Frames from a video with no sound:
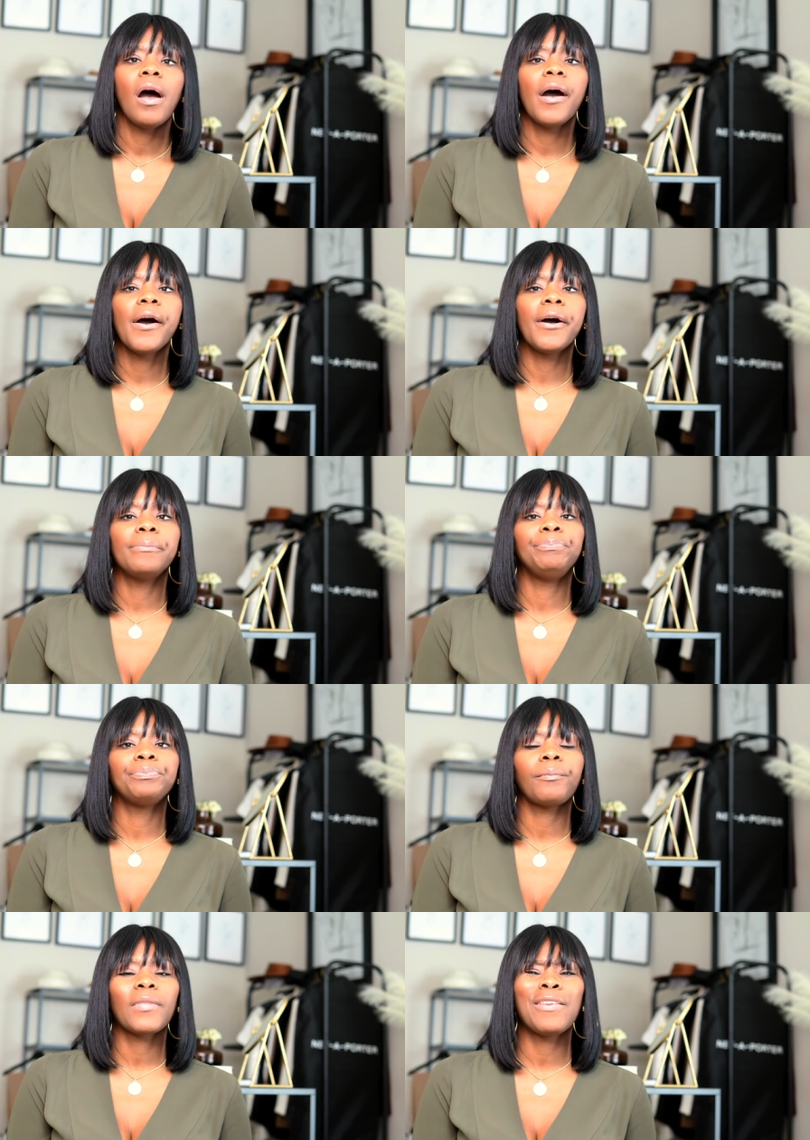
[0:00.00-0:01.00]

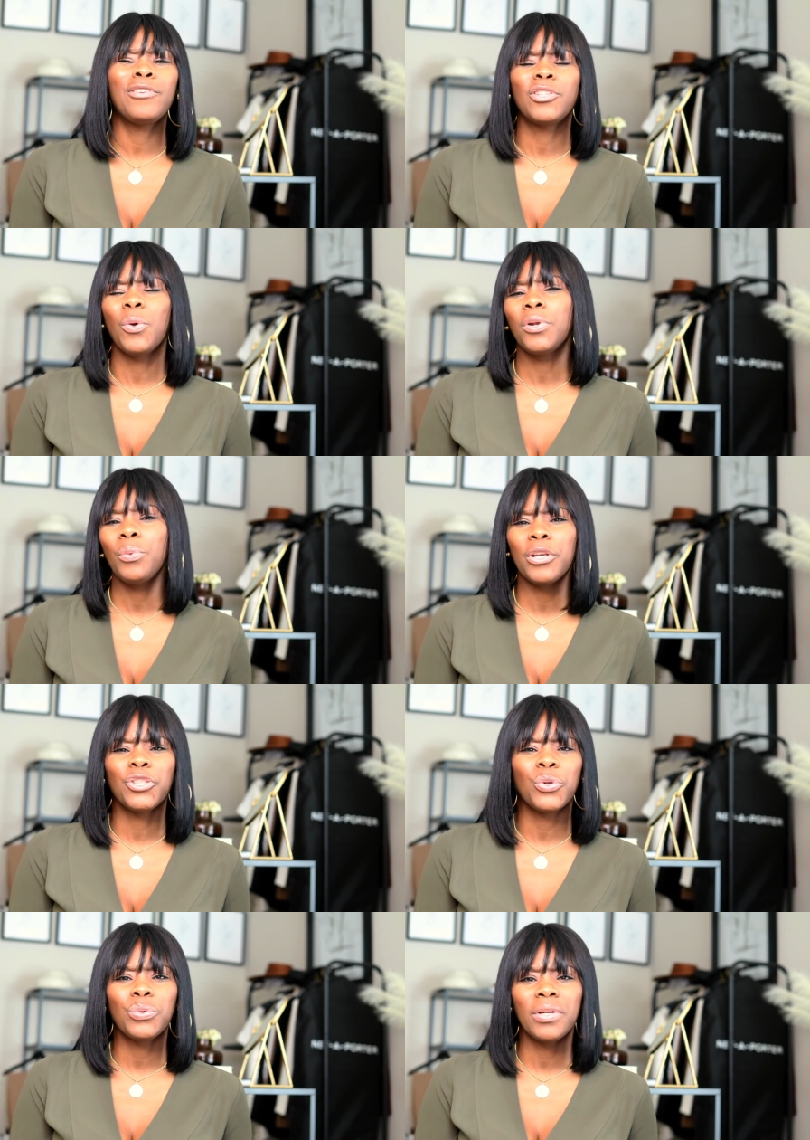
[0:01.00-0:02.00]
Um, if you still want to wear
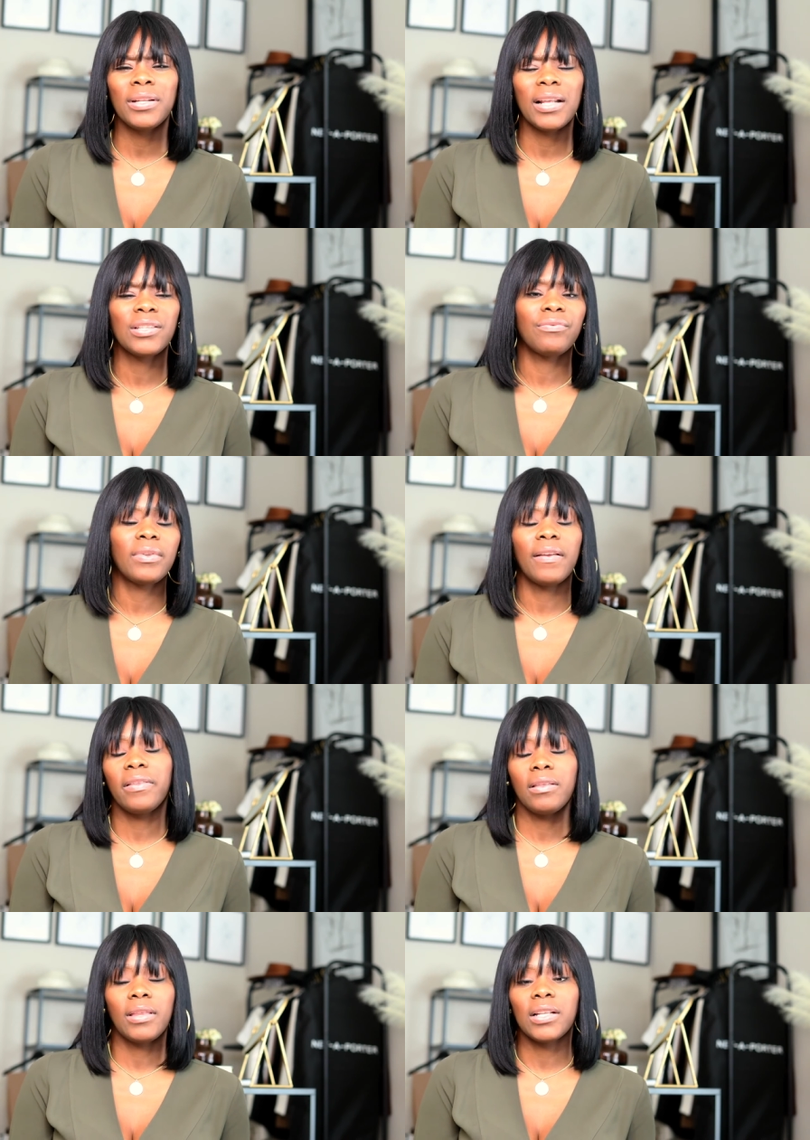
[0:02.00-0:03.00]
shoes with it, that's that,
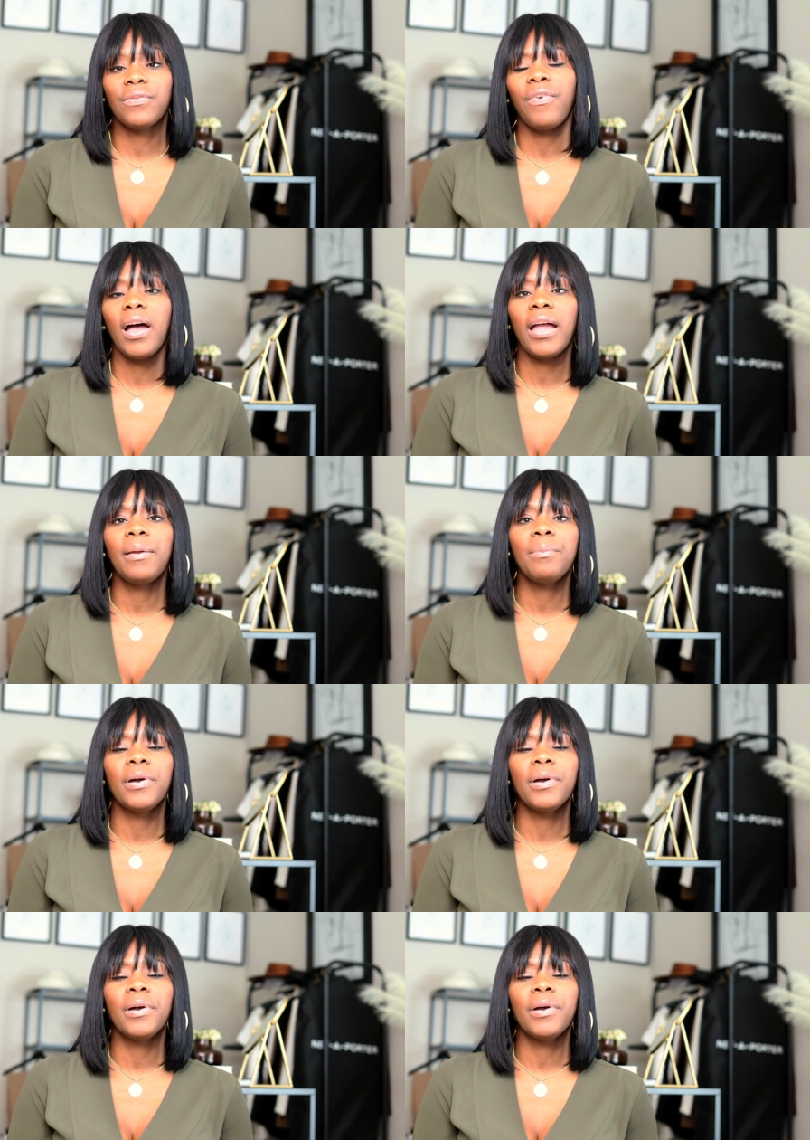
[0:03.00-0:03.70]
that's fine.